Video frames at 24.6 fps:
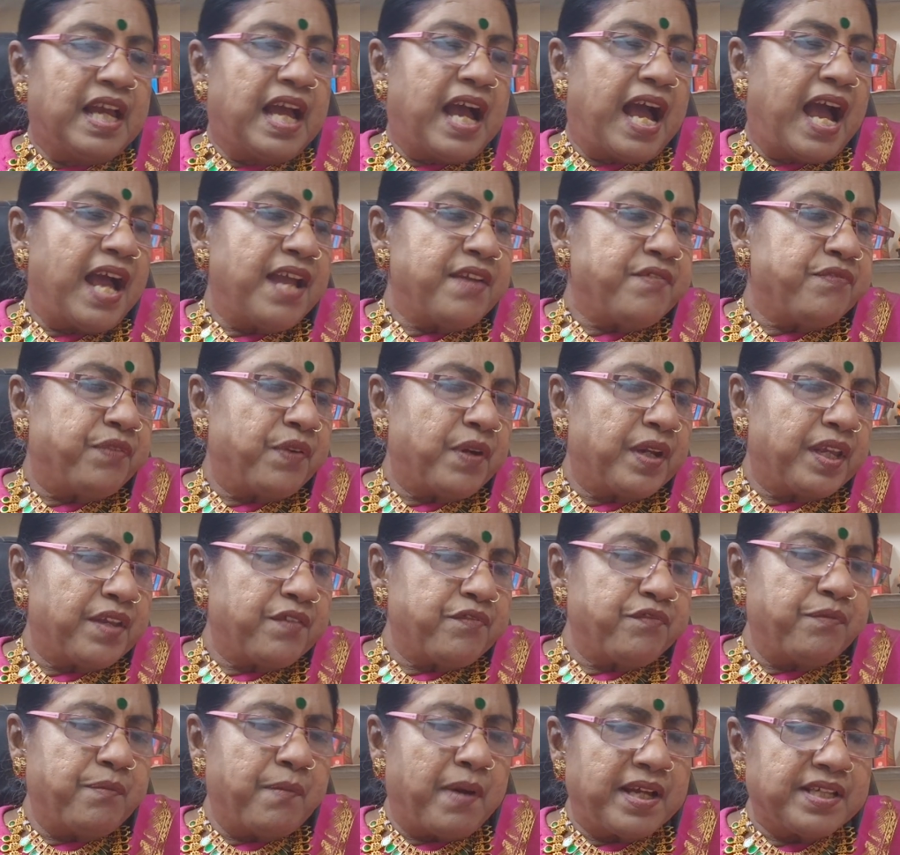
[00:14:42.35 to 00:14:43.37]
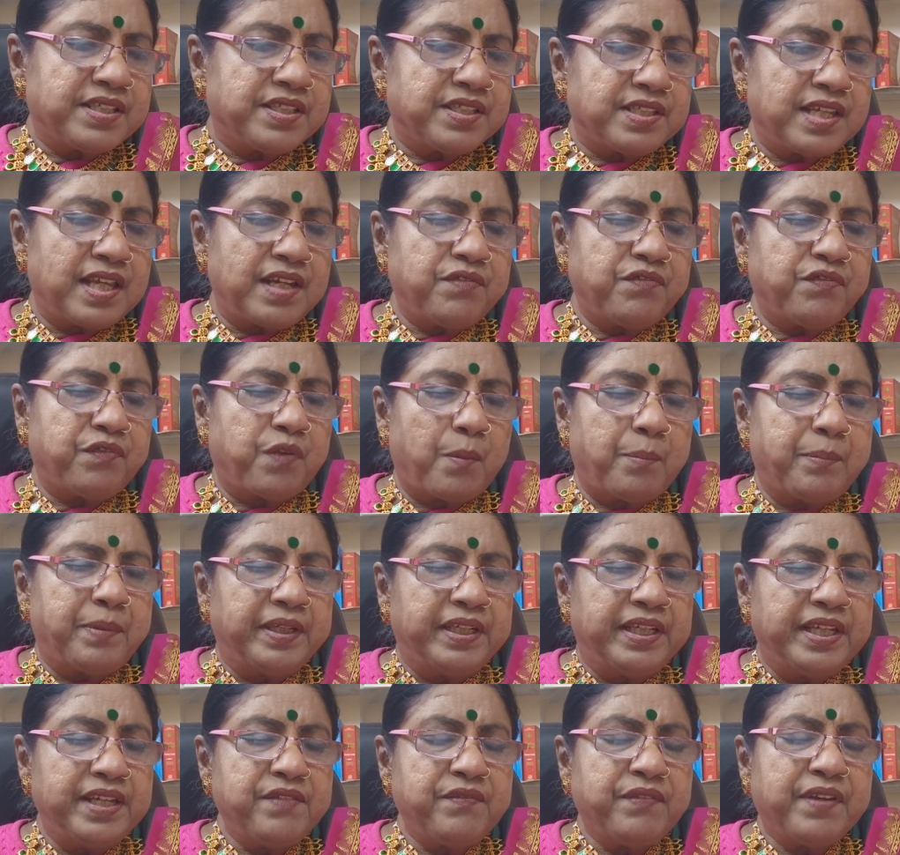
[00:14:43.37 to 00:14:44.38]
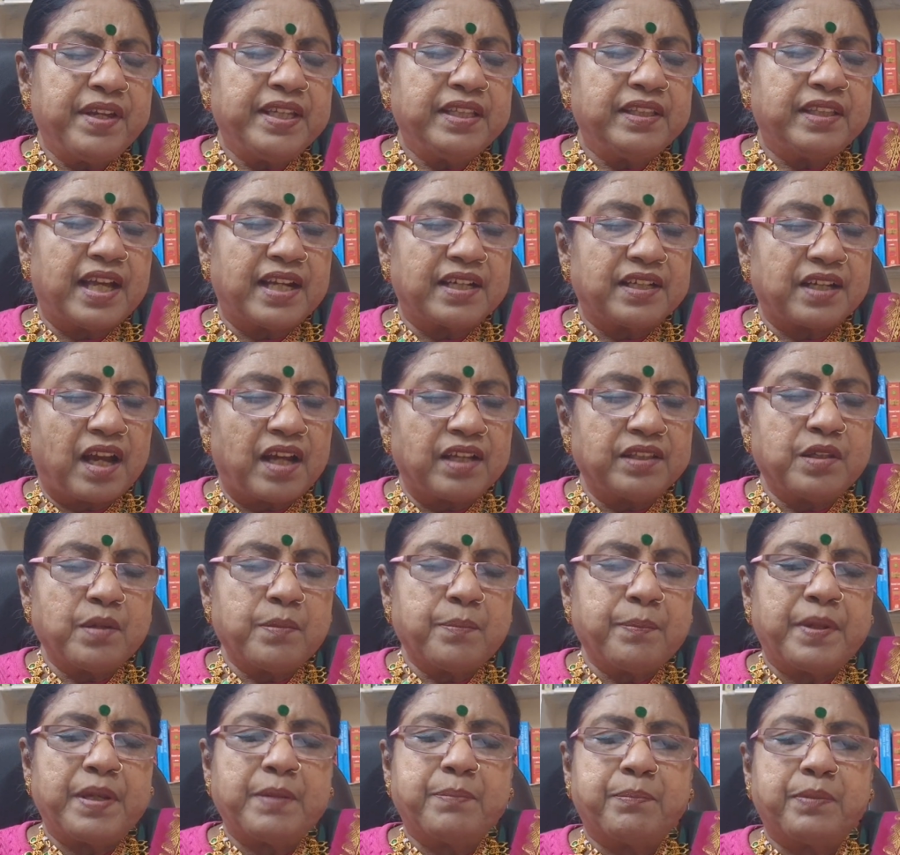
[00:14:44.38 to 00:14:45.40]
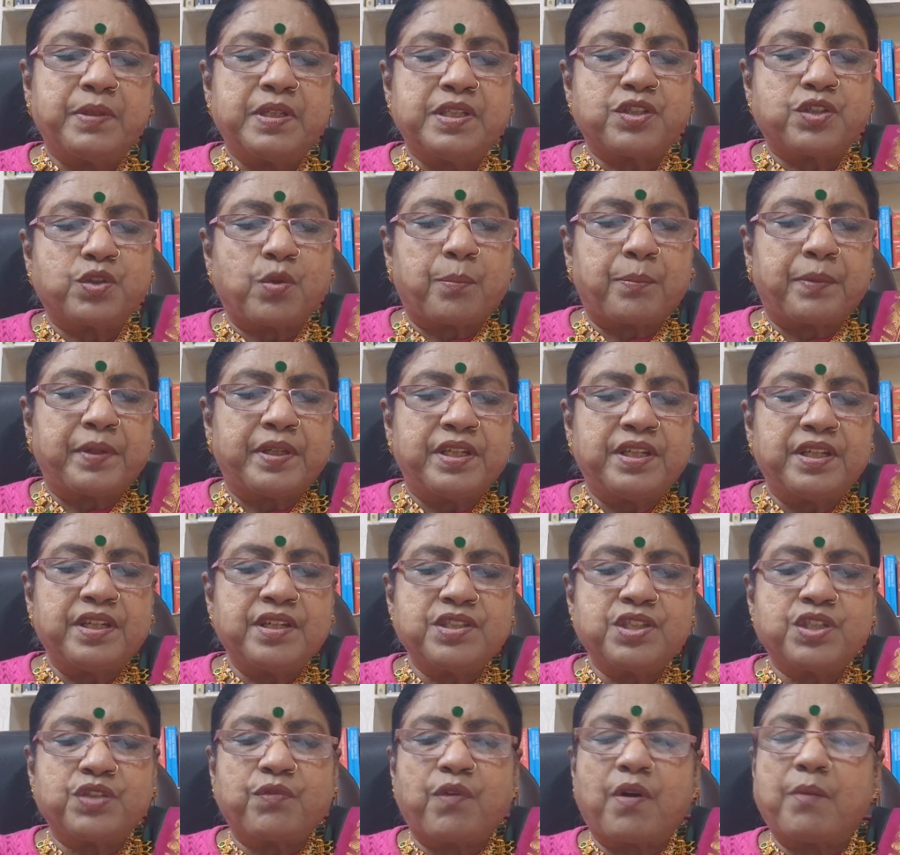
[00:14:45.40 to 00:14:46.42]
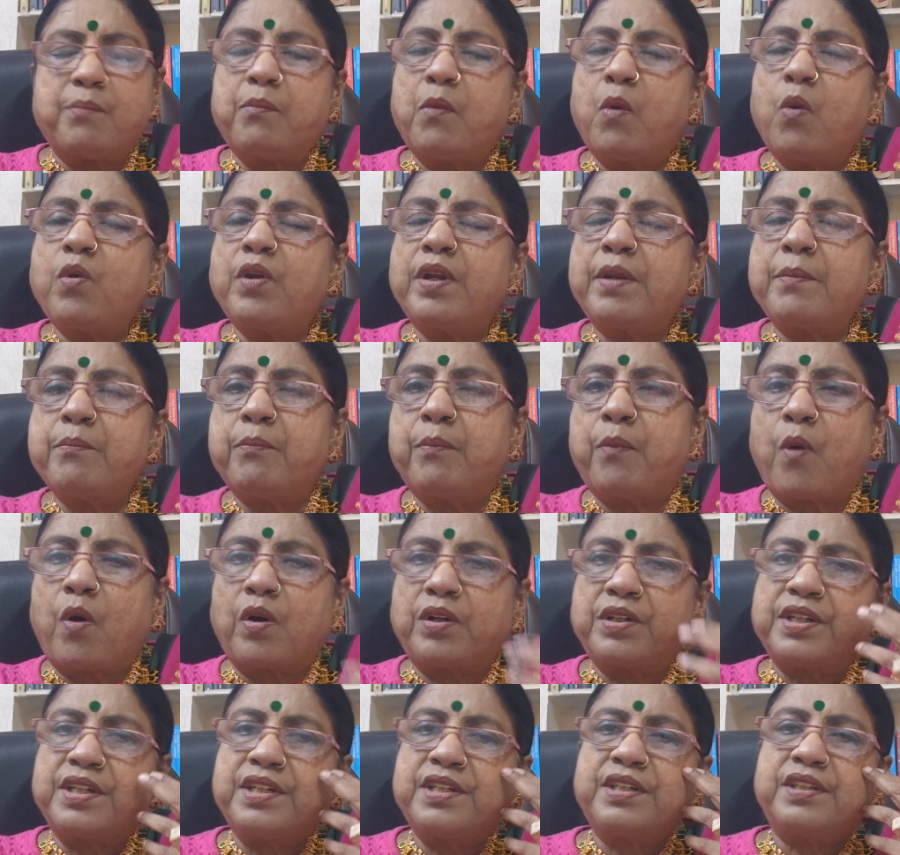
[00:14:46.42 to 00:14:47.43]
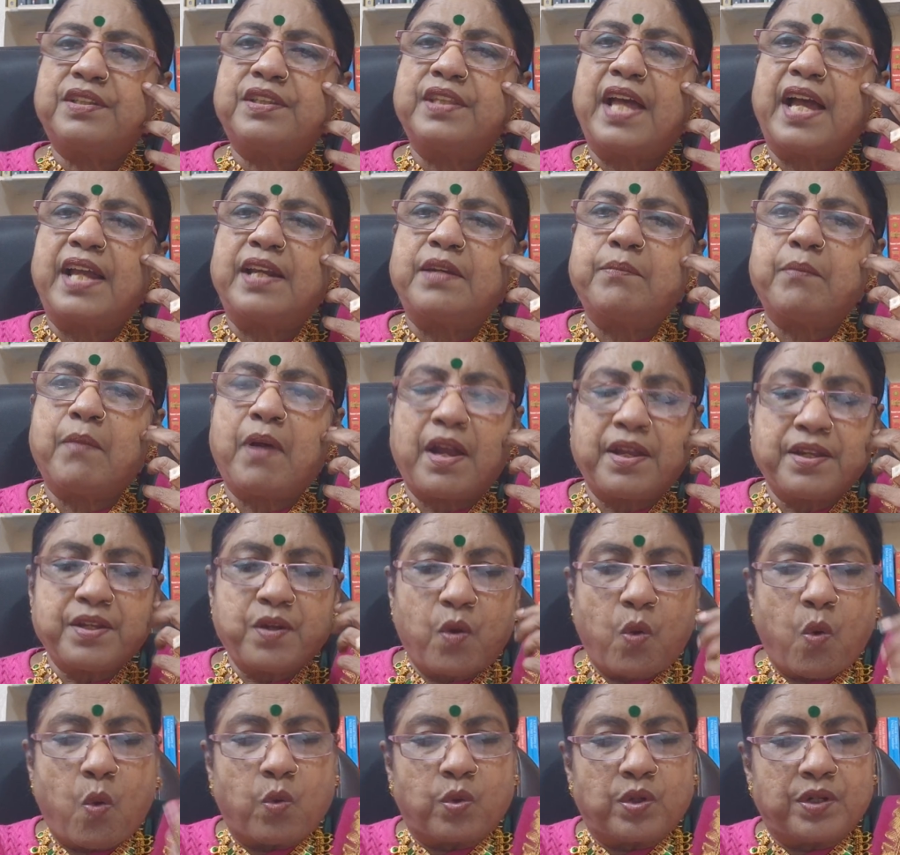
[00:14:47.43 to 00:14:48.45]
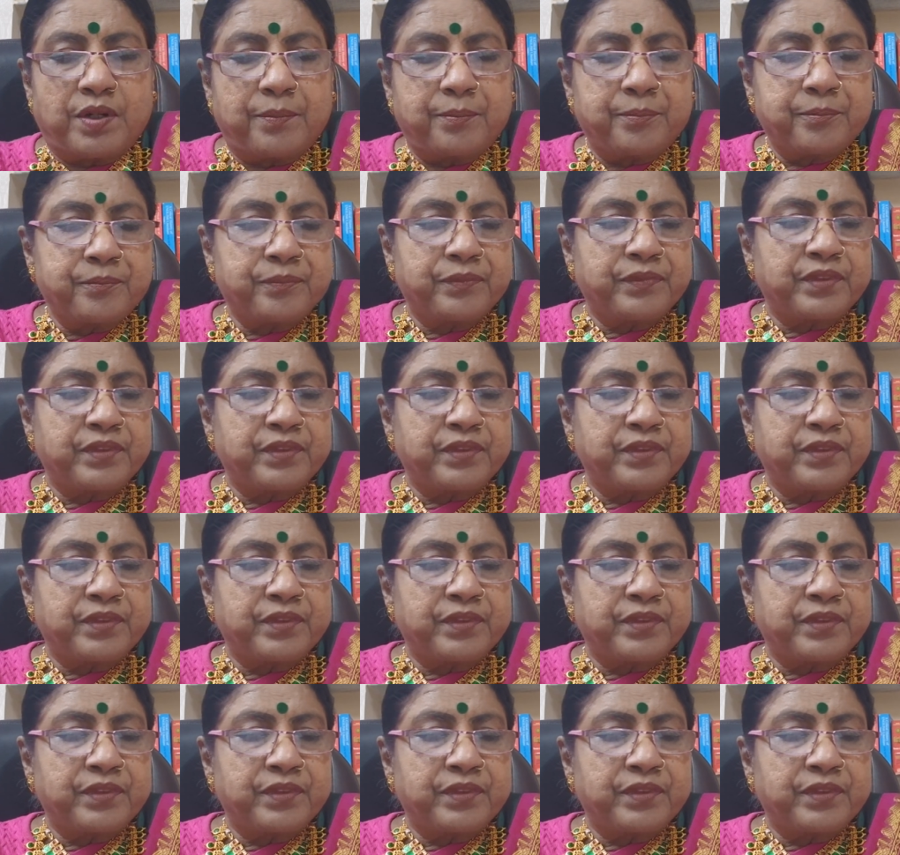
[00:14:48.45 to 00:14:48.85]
I forgive myself for believing that other people's opinions were more important than my own.